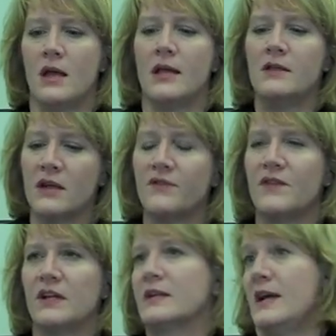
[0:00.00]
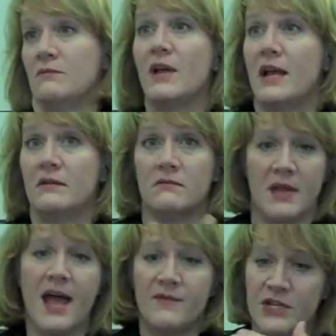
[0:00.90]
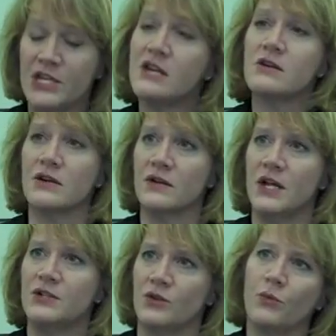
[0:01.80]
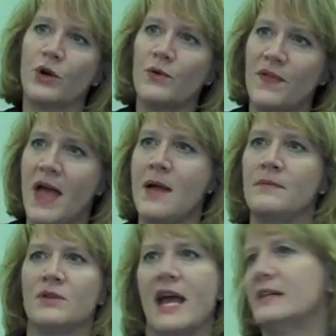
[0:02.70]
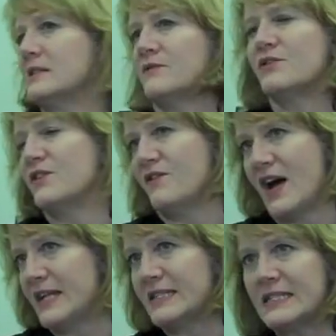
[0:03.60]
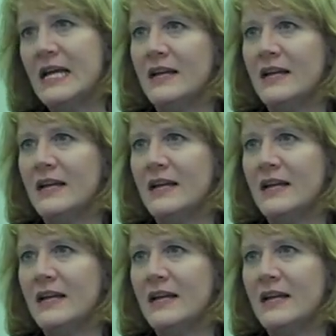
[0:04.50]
in their field, and have a year to work with them, ask them for advice,